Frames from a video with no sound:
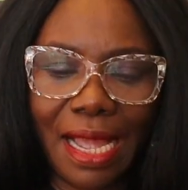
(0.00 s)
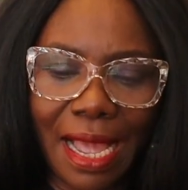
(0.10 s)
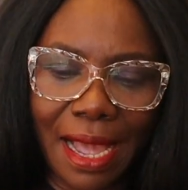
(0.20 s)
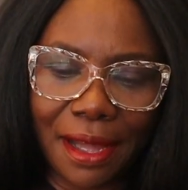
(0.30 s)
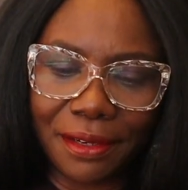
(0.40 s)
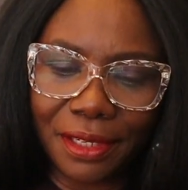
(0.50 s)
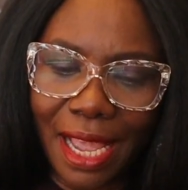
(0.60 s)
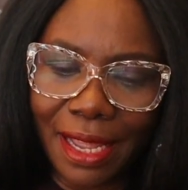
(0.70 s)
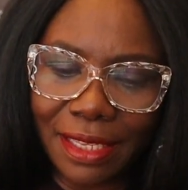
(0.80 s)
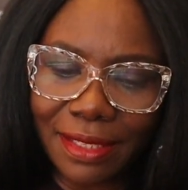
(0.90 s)
And
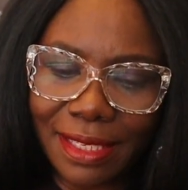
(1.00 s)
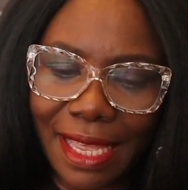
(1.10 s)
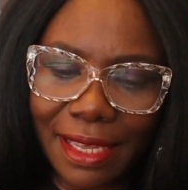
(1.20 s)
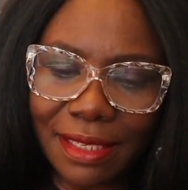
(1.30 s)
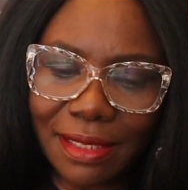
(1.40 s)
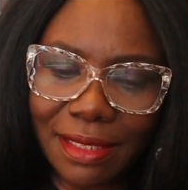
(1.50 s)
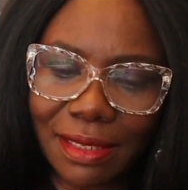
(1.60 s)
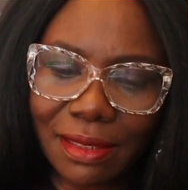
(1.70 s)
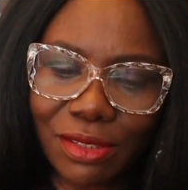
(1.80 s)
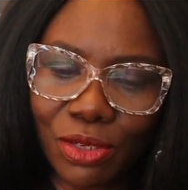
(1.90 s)
it
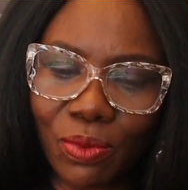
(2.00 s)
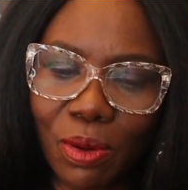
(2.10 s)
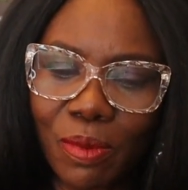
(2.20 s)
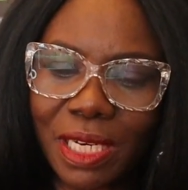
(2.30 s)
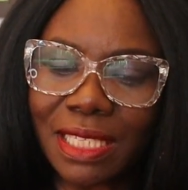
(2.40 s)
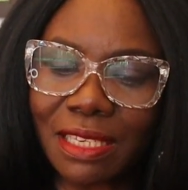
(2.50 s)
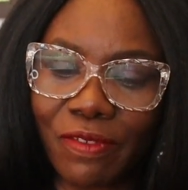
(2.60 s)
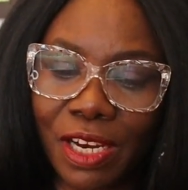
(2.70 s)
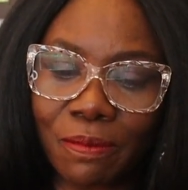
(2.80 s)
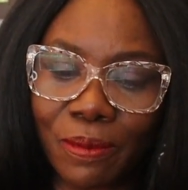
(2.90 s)
says, so what money is
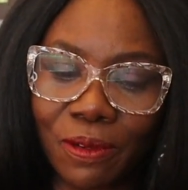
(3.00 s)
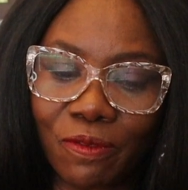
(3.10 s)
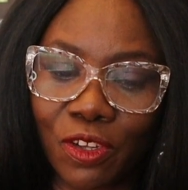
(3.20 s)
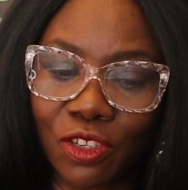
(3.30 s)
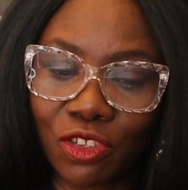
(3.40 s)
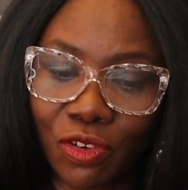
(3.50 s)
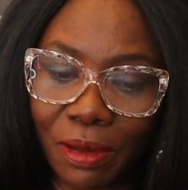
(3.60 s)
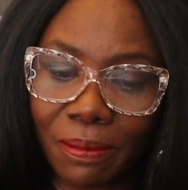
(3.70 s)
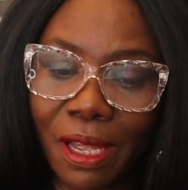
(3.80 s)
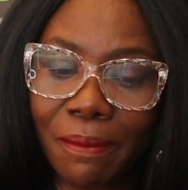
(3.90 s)
available for your
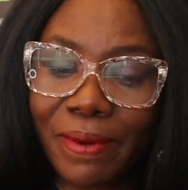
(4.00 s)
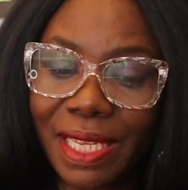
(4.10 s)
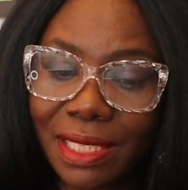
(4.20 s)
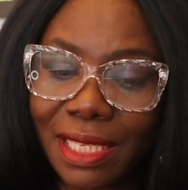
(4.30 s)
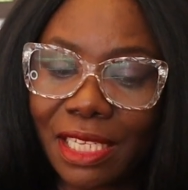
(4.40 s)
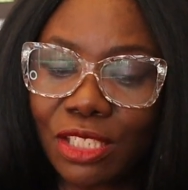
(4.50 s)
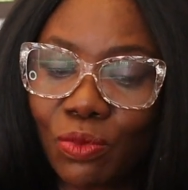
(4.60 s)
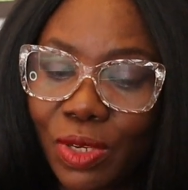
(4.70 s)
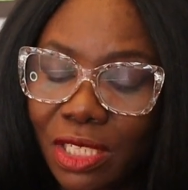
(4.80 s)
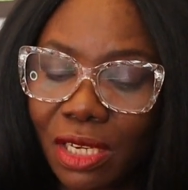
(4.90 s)
trip? Please state
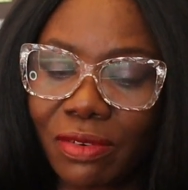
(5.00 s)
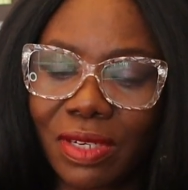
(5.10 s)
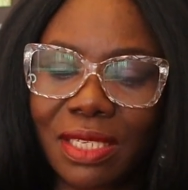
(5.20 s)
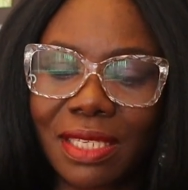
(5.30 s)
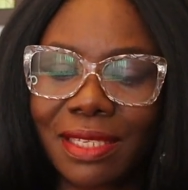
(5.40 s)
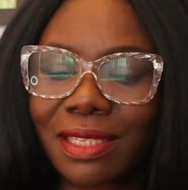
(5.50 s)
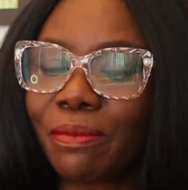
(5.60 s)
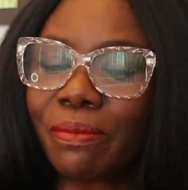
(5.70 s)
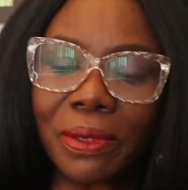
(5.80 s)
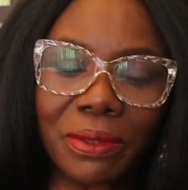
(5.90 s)
which currency,
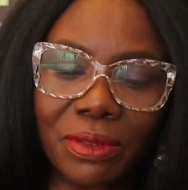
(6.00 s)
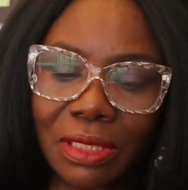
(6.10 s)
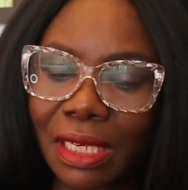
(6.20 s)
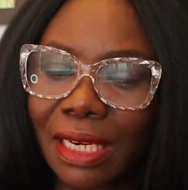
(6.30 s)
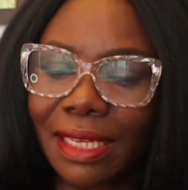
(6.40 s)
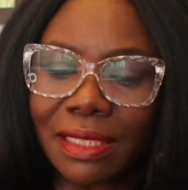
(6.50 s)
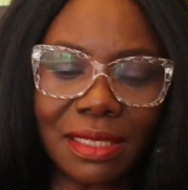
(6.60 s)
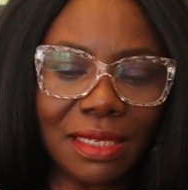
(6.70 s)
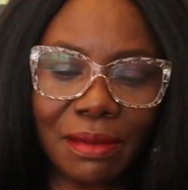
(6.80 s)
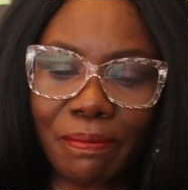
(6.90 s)
example,
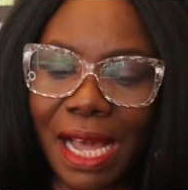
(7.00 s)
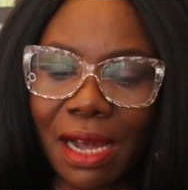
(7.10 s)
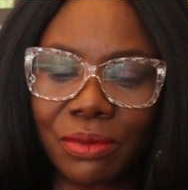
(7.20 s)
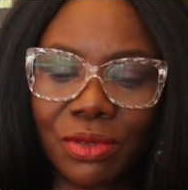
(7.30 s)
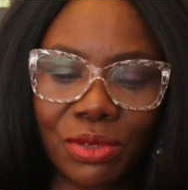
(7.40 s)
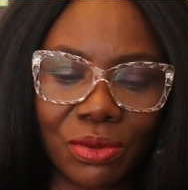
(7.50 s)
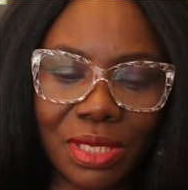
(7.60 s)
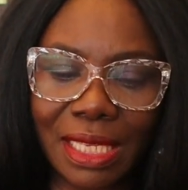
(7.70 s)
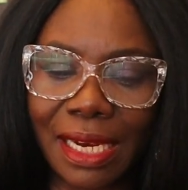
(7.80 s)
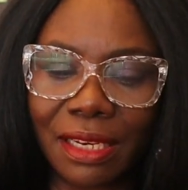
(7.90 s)
dollars, pounds, or
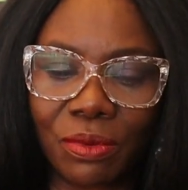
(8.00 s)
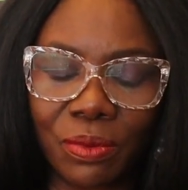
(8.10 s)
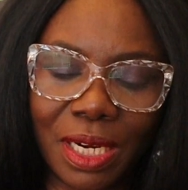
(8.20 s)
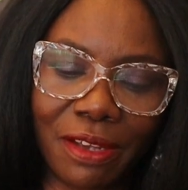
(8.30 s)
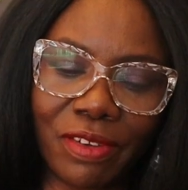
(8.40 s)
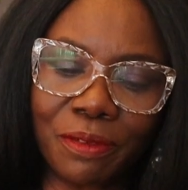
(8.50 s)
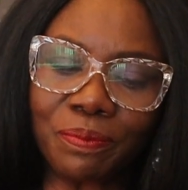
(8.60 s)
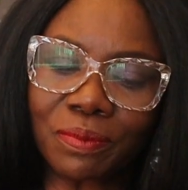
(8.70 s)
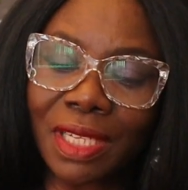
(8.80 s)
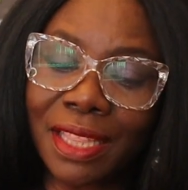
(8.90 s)
sterling, or whatever.
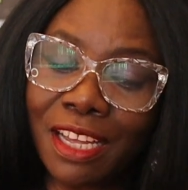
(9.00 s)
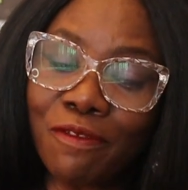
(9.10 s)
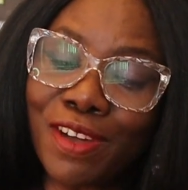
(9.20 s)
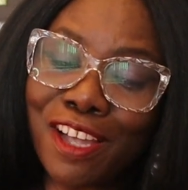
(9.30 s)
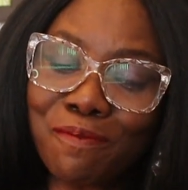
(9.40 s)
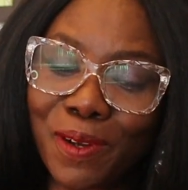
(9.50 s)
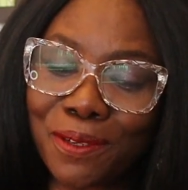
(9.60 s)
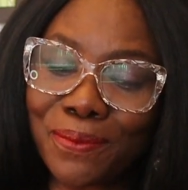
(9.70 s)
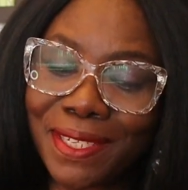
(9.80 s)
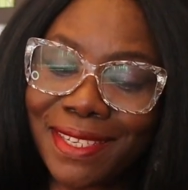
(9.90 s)
And then
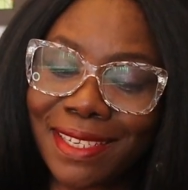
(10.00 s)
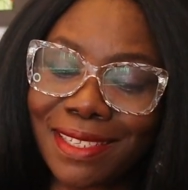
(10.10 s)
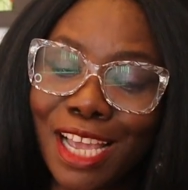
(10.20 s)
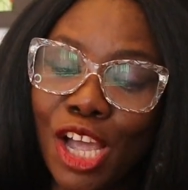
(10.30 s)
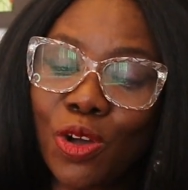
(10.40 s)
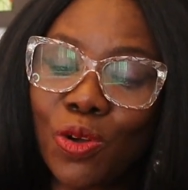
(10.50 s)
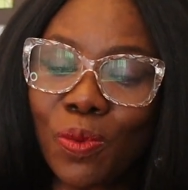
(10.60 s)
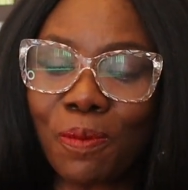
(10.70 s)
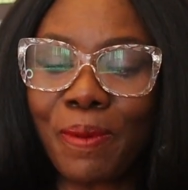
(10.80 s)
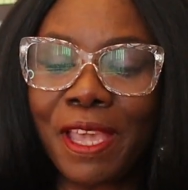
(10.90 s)
5.1 says,
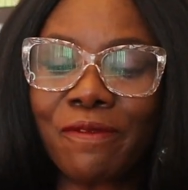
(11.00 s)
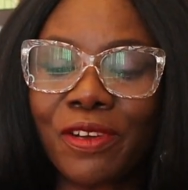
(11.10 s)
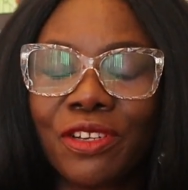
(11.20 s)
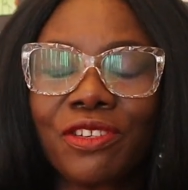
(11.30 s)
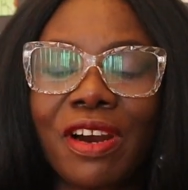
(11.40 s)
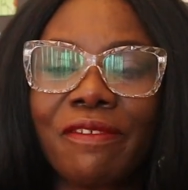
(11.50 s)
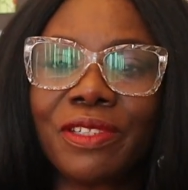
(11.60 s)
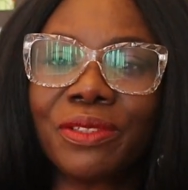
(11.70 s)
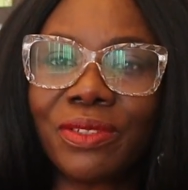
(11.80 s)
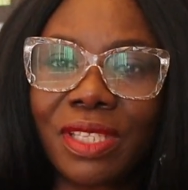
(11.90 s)
who will pay for your
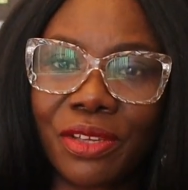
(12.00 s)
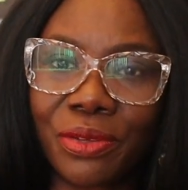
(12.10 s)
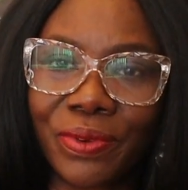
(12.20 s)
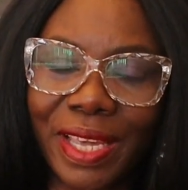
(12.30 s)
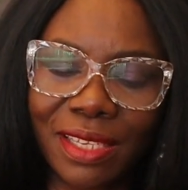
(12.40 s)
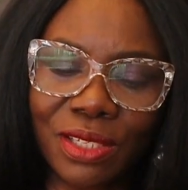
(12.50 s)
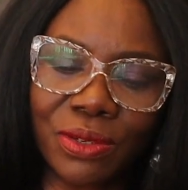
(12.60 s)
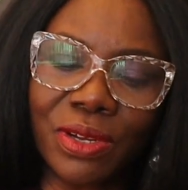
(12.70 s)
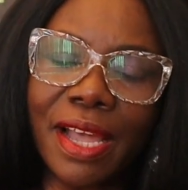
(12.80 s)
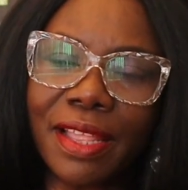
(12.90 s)
travel to the UK?
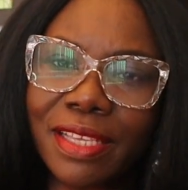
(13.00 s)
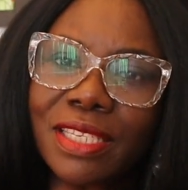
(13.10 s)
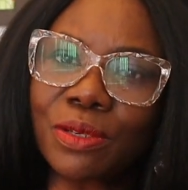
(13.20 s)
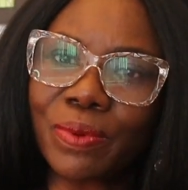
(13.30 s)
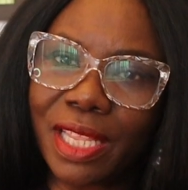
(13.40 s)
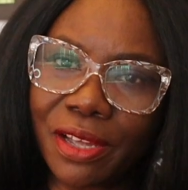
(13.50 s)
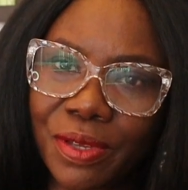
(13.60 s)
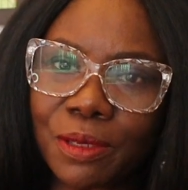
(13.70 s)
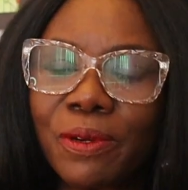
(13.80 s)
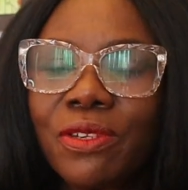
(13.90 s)
So this is whether
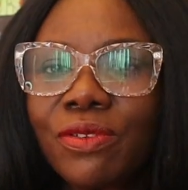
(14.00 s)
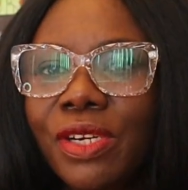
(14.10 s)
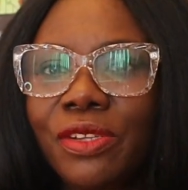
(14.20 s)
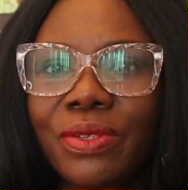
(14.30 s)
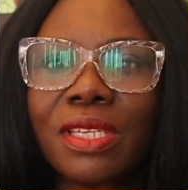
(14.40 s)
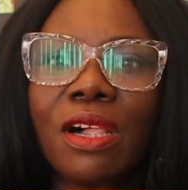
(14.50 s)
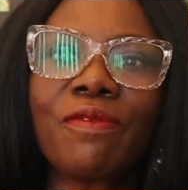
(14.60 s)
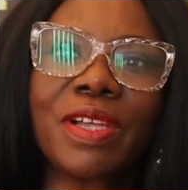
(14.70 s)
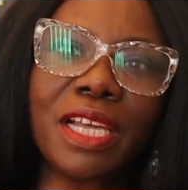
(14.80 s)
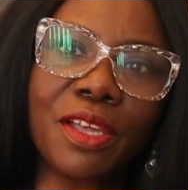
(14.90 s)
you're sponsoring
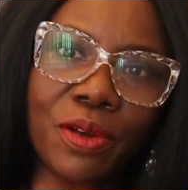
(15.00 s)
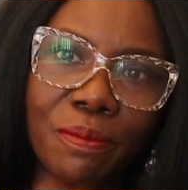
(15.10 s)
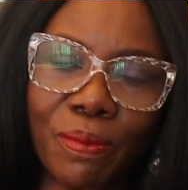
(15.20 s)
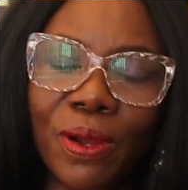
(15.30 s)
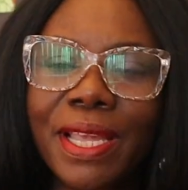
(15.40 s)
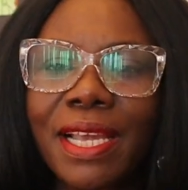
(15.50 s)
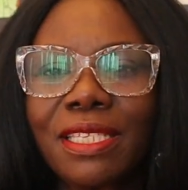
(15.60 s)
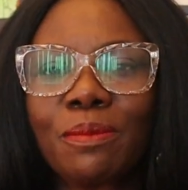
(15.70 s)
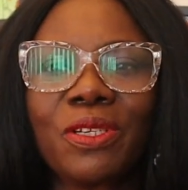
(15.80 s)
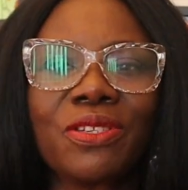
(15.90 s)
yourself, whether your employer
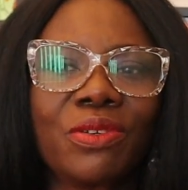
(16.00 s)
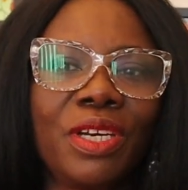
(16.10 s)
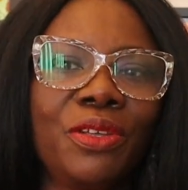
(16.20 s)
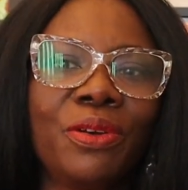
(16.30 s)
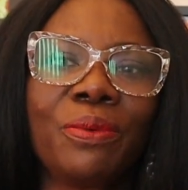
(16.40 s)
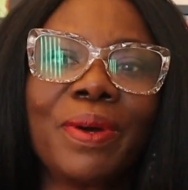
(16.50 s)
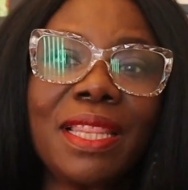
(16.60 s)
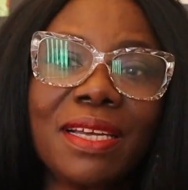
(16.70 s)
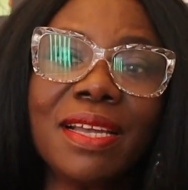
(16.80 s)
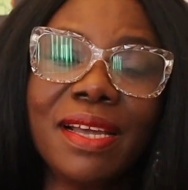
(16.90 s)
is sponsoring you, or
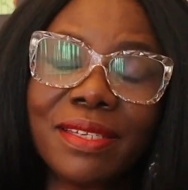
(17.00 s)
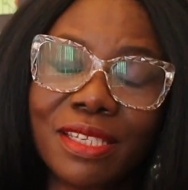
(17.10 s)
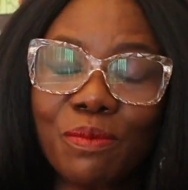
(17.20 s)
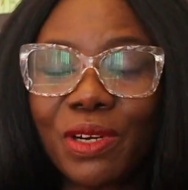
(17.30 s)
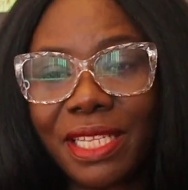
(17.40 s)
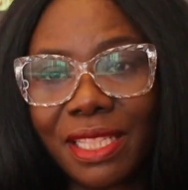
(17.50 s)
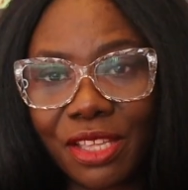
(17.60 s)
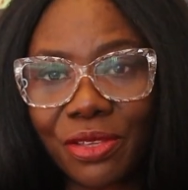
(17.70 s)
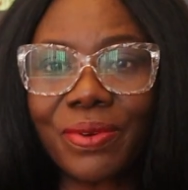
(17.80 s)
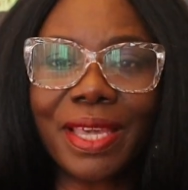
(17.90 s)
whether someone in
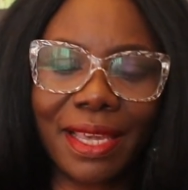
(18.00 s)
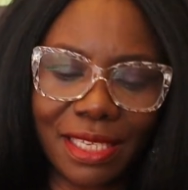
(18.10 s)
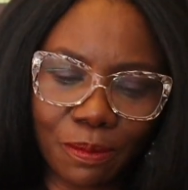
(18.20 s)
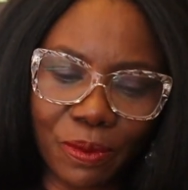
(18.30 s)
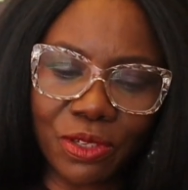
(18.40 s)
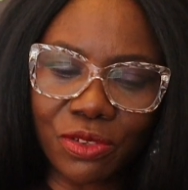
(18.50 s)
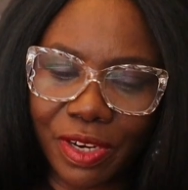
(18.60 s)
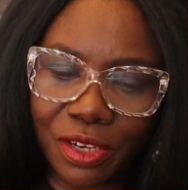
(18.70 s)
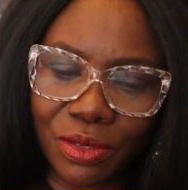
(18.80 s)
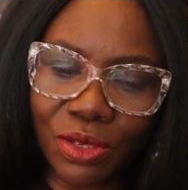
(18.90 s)
the UK is sponsoring you.